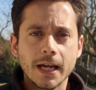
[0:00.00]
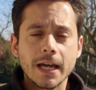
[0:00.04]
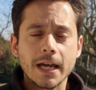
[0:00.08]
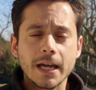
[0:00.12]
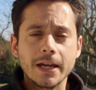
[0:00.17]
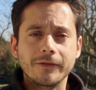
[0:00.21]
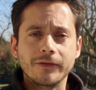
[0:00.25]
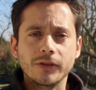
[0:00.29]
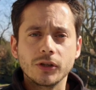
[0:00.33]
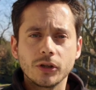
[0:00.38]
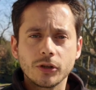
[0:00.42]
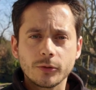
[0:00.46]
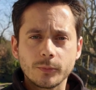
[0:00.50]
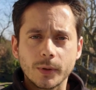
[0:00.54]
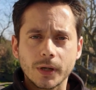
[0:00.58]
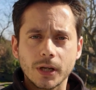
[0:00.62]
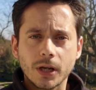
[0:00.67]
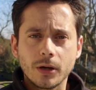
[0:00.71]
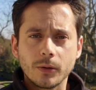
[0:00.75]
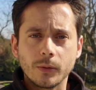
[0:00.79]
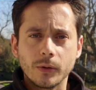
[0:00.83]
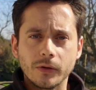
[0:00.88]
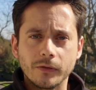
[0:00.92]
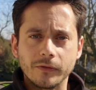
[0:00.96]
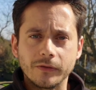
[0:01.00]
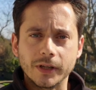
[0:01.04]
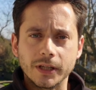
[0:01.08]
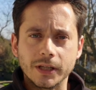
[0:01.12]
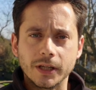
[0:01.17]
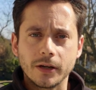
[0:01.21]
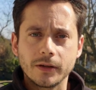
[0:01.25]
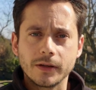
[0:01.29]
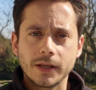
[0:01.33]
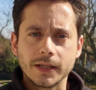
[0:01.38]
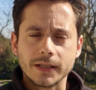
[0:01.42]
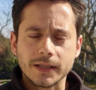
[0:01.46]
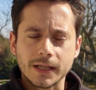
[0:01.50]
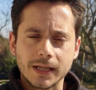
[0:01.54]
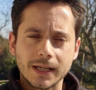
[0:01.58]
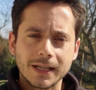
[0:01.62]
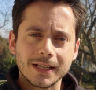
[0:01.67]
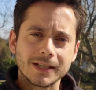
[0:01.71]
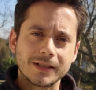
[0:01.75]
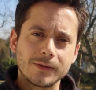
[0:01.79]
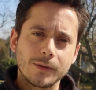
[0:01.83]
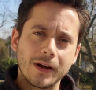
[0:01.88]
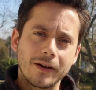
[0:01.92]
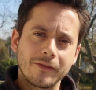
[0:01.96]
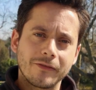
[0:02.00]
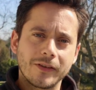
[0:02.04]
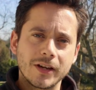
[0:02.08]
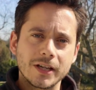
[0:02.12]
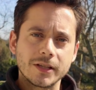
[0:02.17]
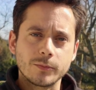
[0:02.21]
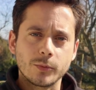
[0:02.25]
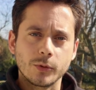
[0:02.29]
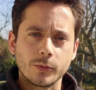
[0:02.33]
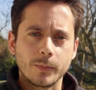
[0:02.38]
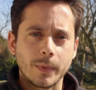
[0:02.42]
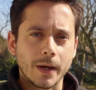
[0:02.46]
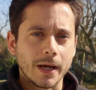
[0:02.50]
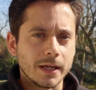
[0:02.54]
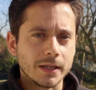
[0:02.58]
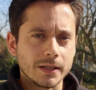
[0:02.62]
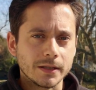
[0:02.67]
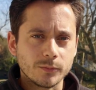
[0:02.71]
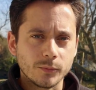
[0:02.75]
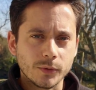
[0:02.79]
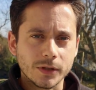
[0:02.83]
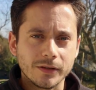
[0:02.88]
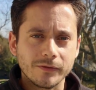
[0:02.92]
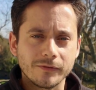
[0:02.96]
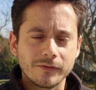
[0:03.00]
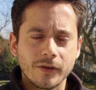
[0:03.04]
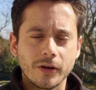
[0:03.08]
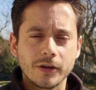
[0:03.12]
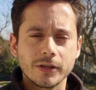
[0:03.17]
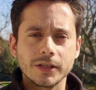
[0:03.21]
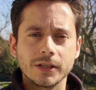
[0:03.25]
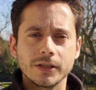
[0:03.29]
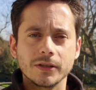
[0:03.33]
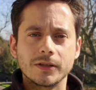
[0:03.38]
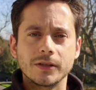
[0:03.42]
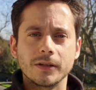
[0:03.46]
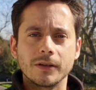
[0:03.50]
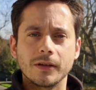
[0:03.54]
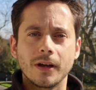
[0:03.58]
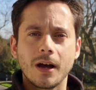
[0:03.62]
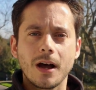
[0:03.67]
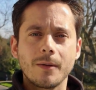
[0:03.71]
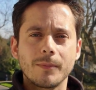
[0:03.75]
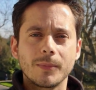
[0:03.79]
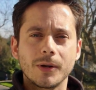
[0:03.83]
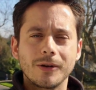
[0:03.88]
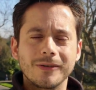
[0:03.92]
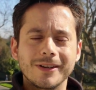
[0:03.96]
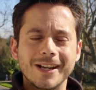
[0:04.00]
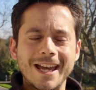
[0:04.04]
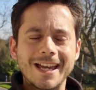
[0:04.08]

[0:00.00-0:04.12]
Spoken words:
If you look below on the video, there's a link to our Facebook page and we'd invite you to upload